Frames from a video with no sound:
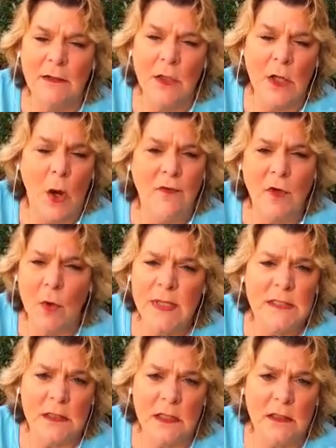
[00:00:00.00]
I've
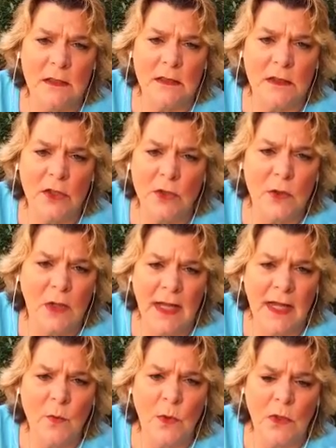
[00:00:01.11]
always done the Google
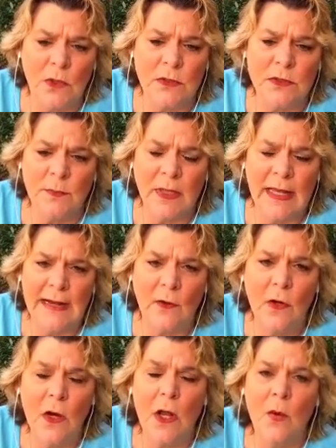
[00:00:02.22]
AdWord
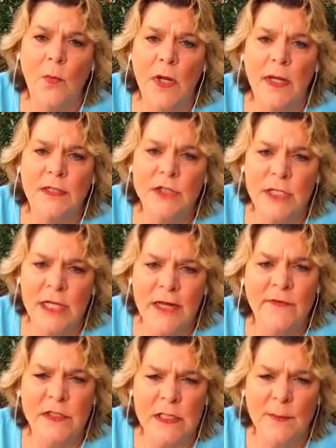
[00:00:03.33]
planner, but she
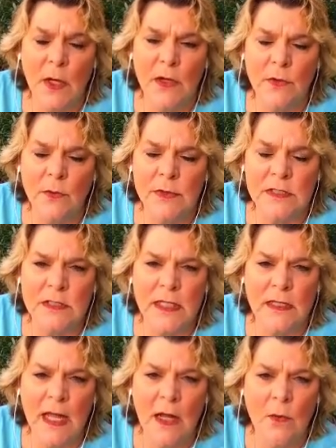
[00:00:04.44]
gave us some other ones
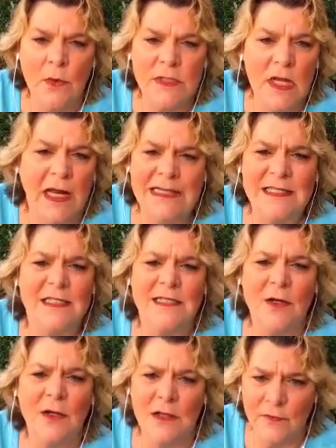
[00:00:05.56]
that I was not
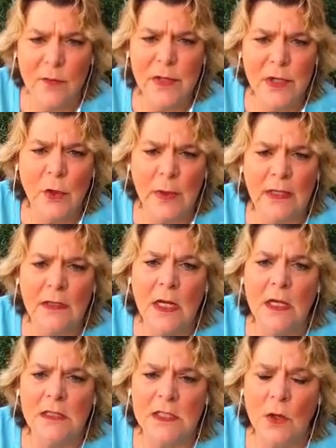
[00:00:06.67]
necessarily familiar with.
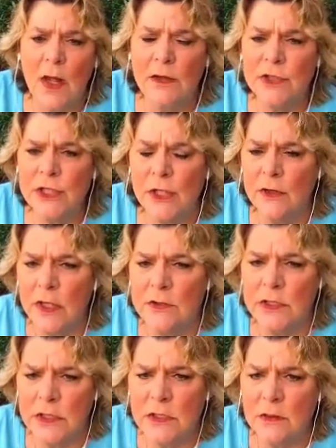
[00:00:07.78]
So I'll share
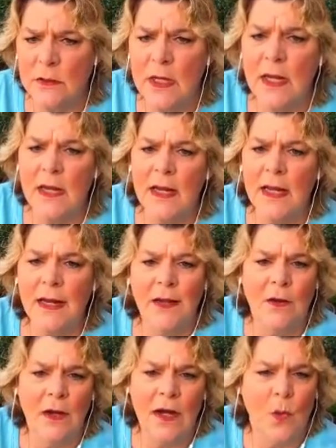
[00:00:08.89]
those too. And
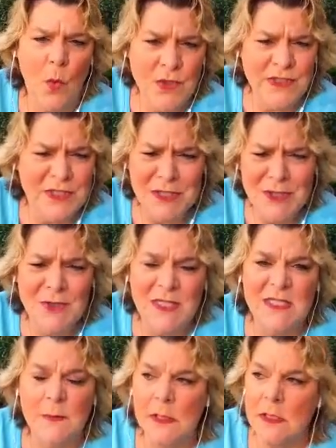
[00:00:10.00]
I want to do
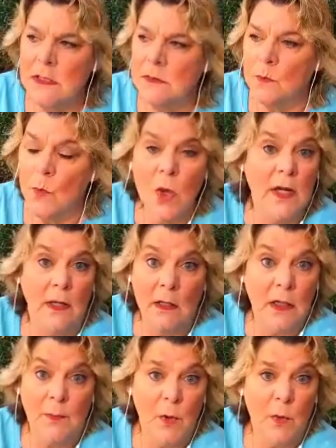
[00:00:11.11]
this because, one, it'll
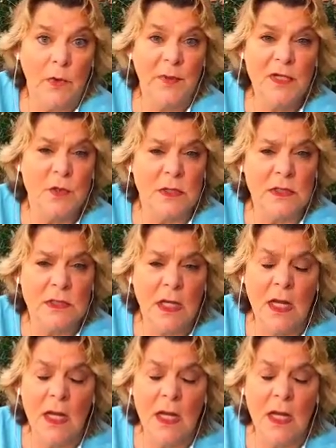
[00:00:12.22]
help you with Pinterest